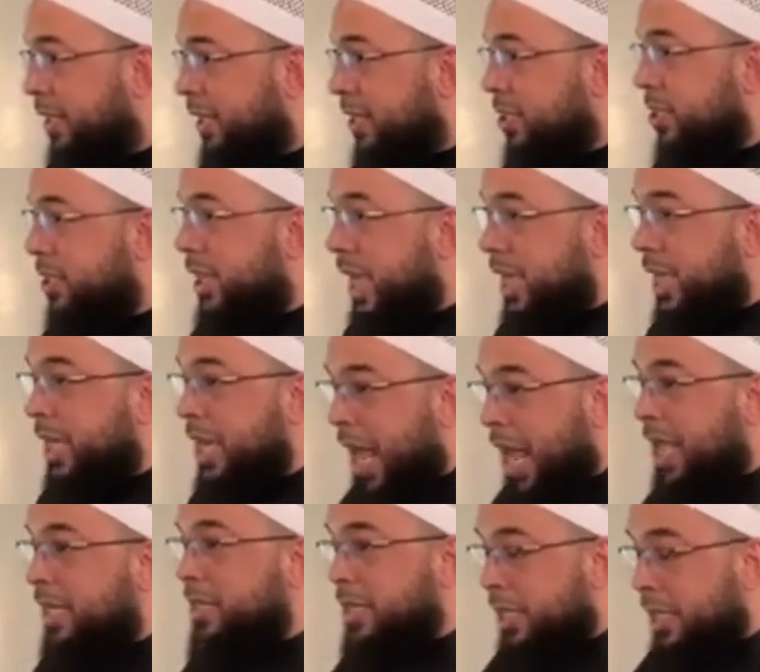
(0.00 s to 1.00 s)
They're stuck in
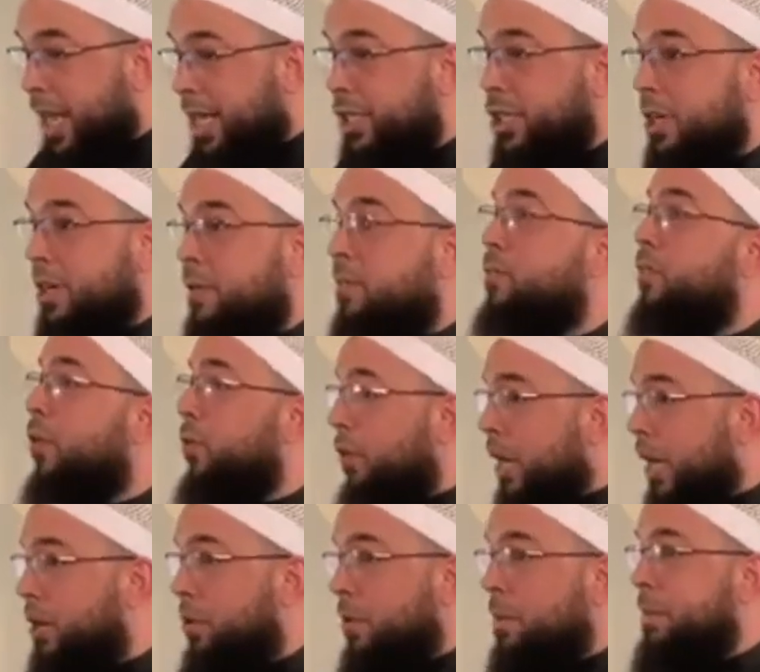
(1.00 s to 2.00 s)
isolation for
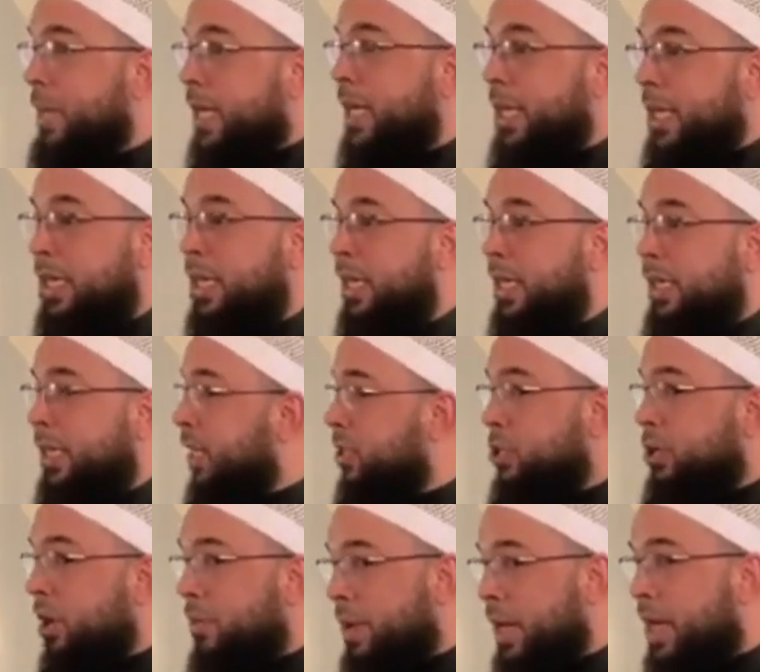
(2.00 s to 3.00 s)
real, meaning there's
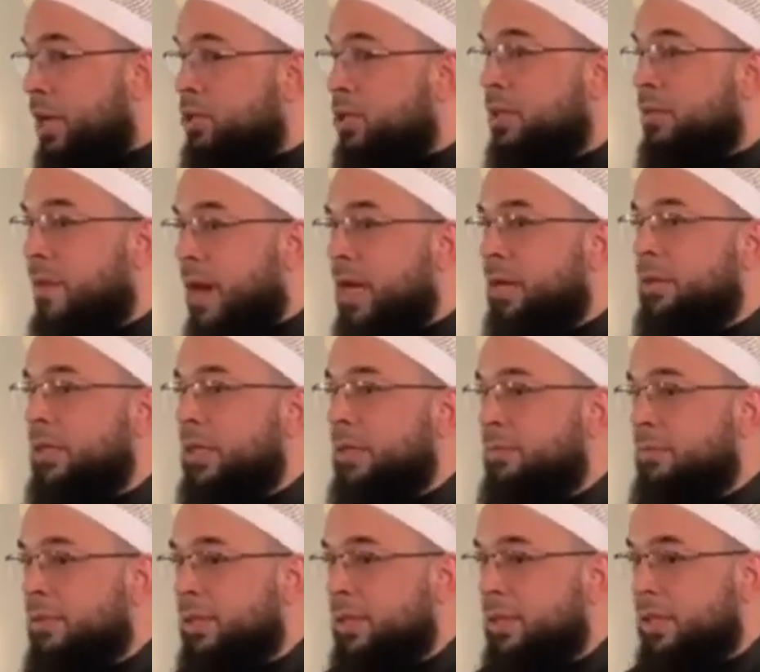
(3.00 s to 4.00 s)
no one else around them.
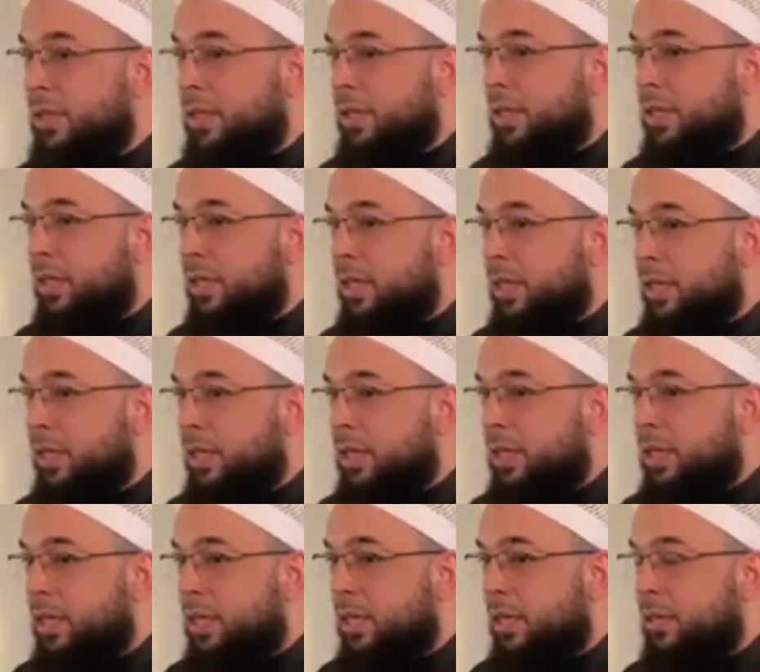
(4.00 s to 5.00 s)

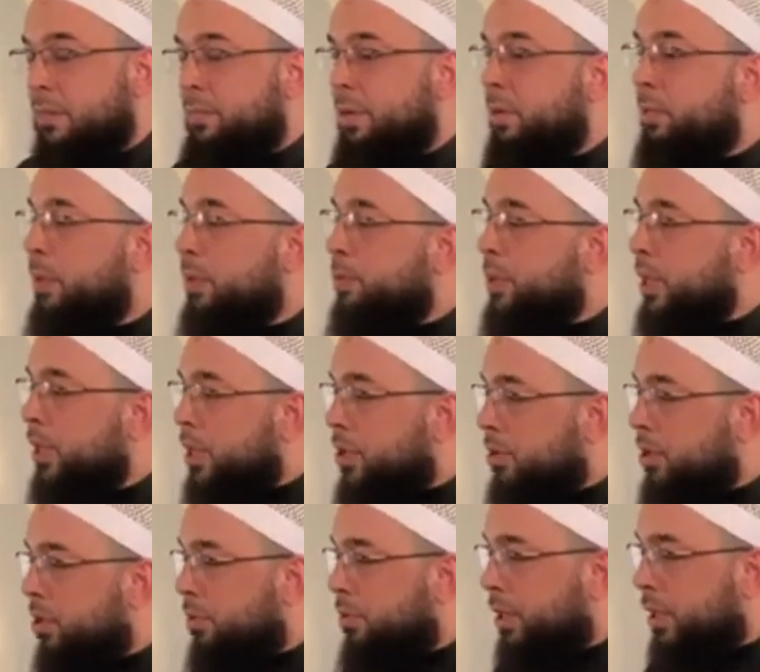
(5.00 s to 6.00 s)
But when we,
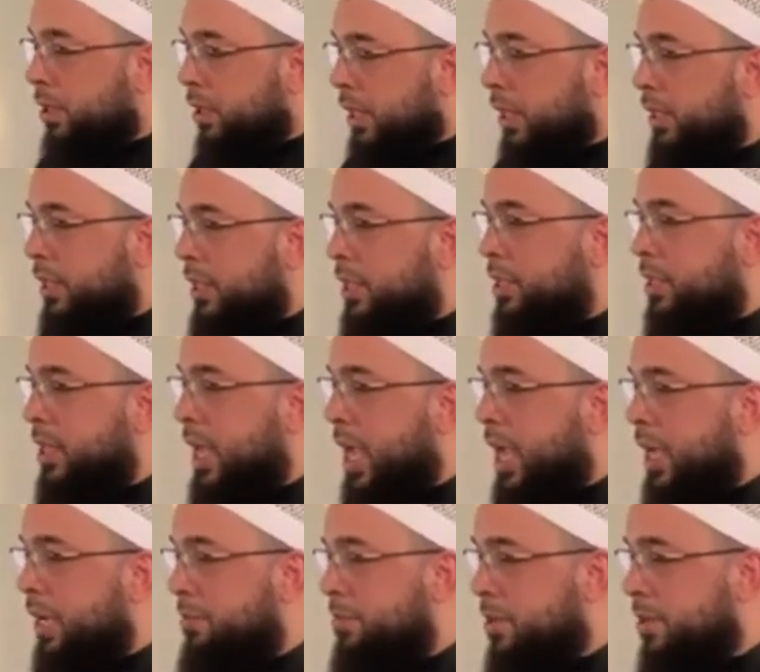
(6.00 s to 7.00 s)
you know, we look at these
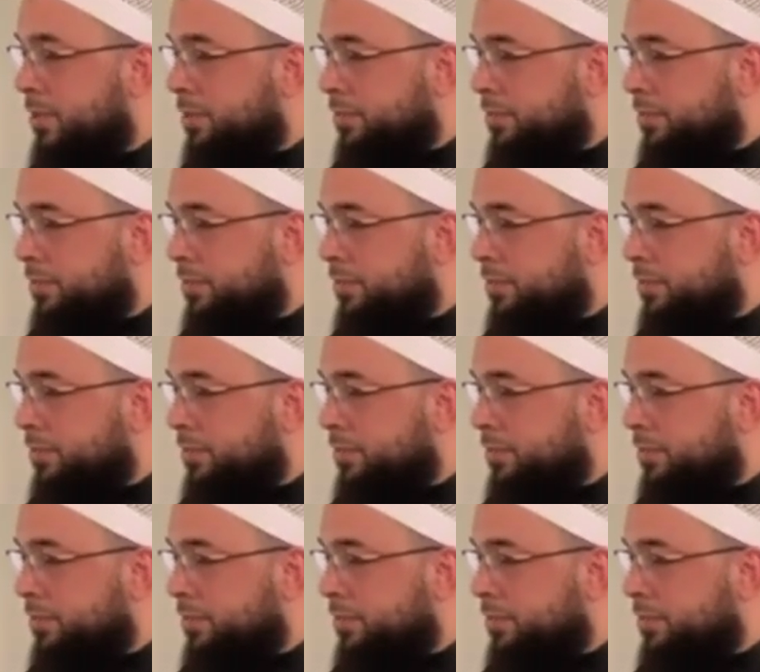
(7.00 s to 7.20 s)
times,